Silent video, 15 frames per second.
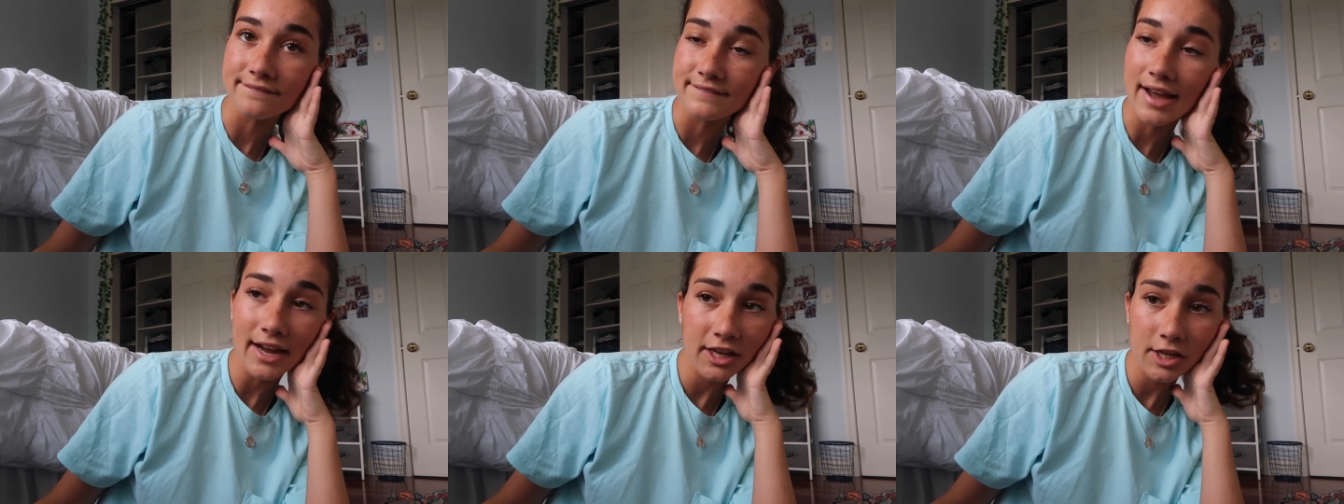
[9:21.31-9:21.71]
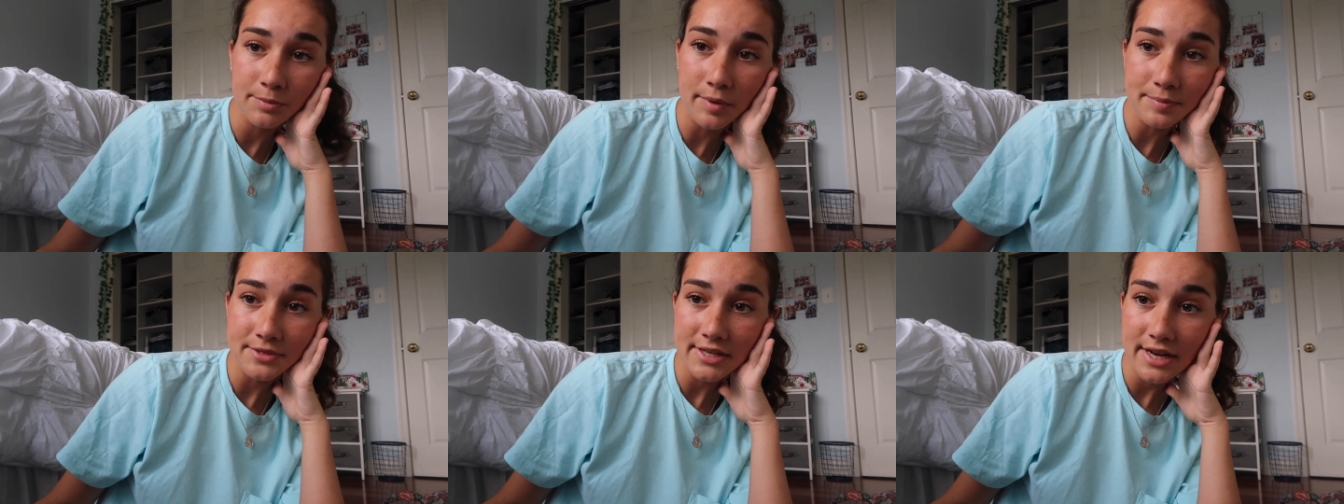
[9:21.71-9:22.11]

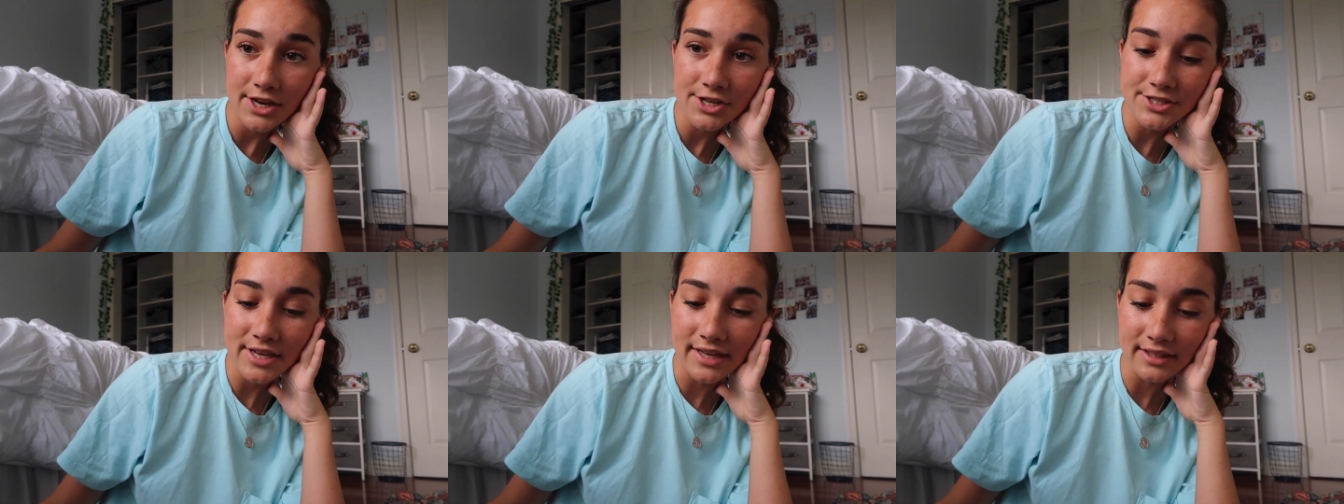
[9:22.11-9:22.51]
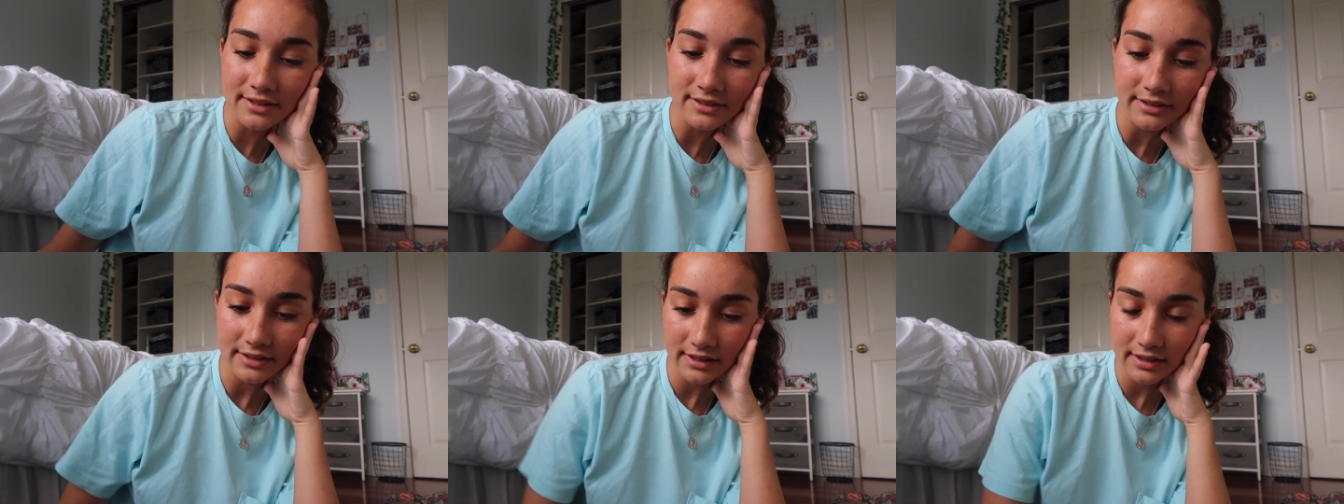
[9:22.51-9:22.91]
vacuum upstairs and
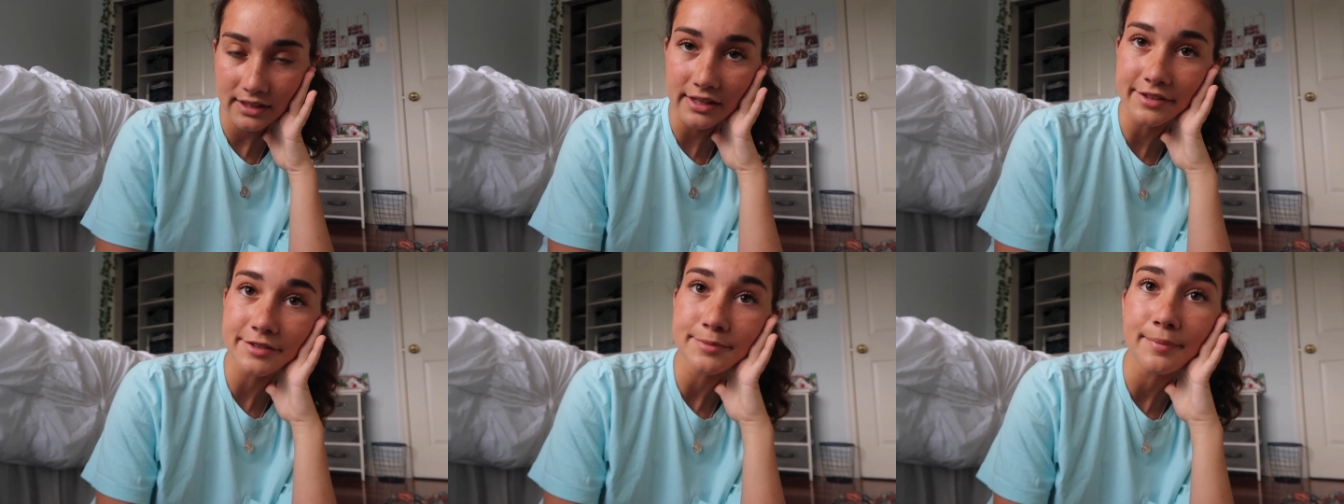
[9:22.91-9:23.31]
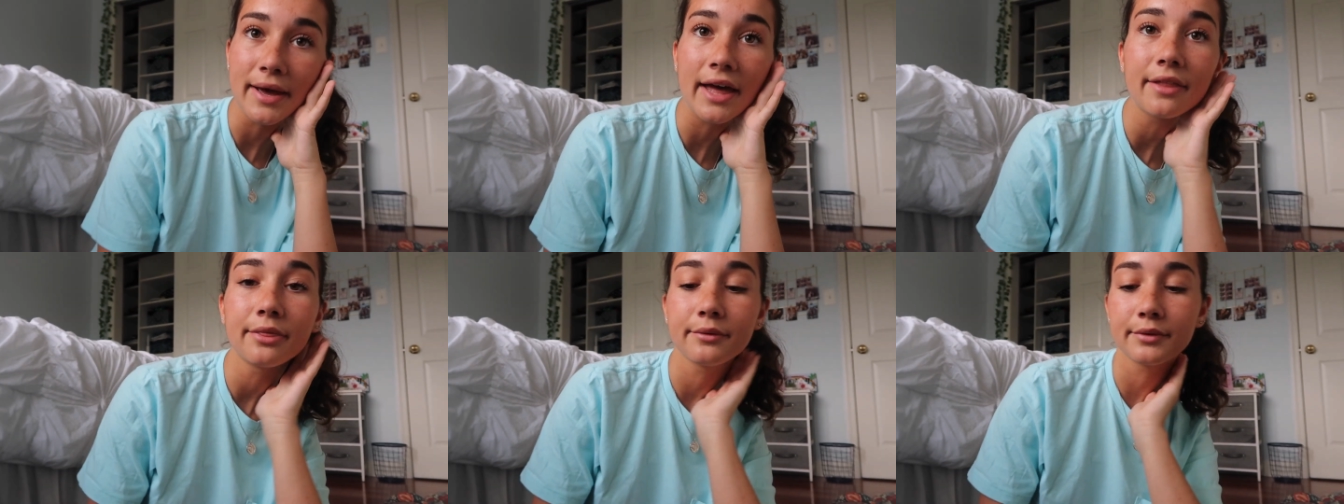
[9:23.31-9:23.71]
clean each
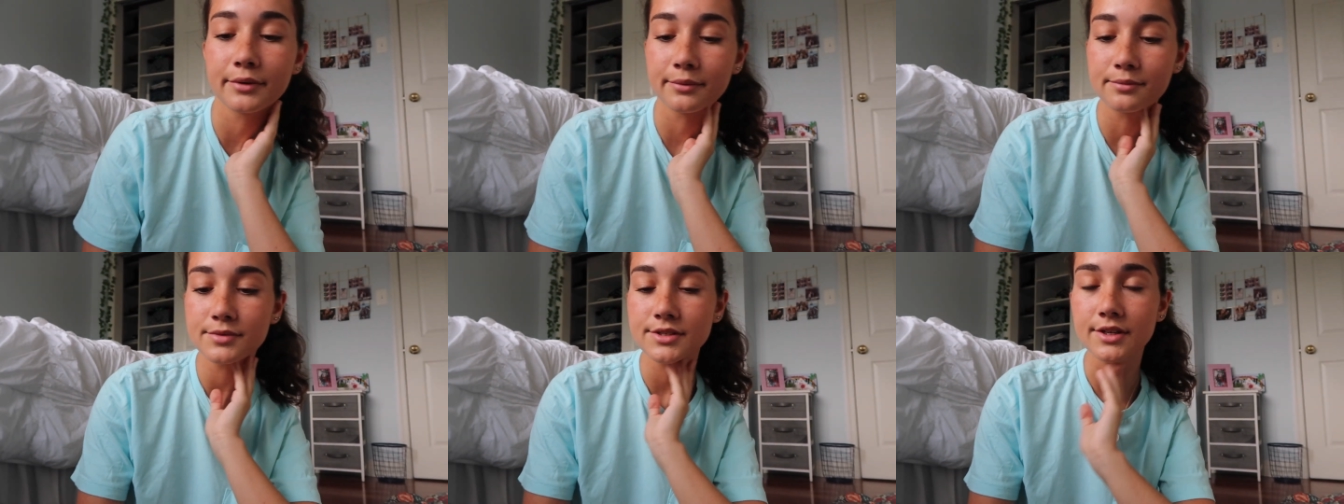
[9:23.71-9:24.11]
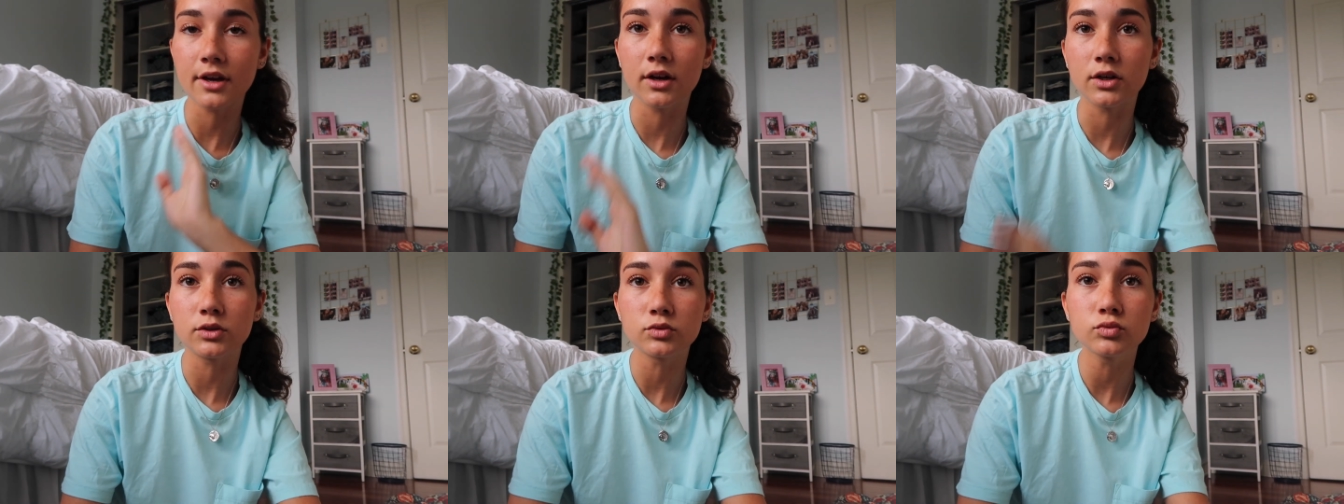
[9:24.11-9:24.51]
bathroom,
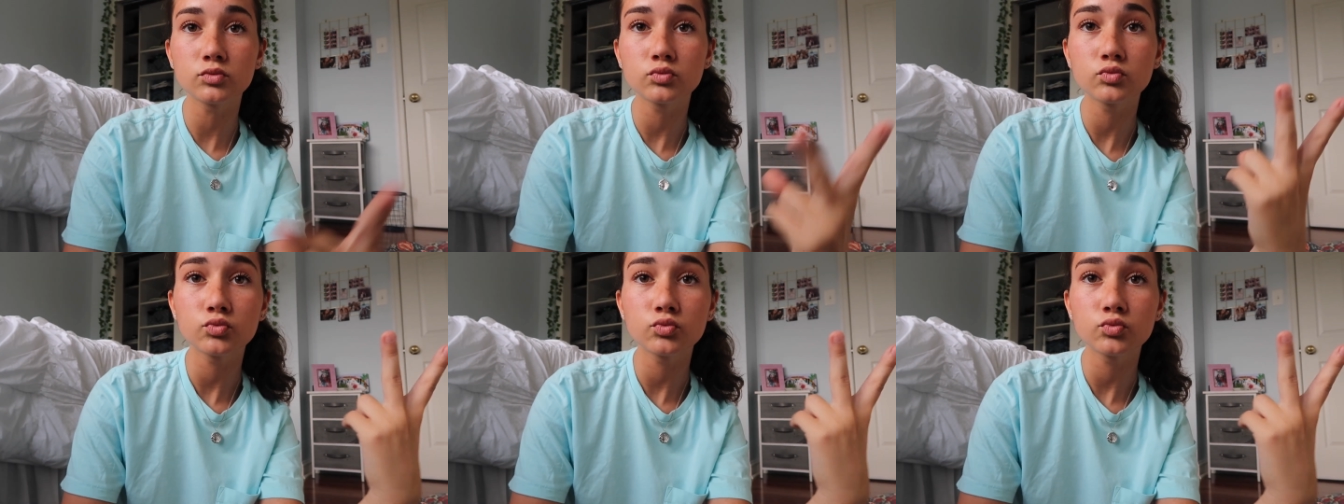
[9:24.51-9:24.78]
so.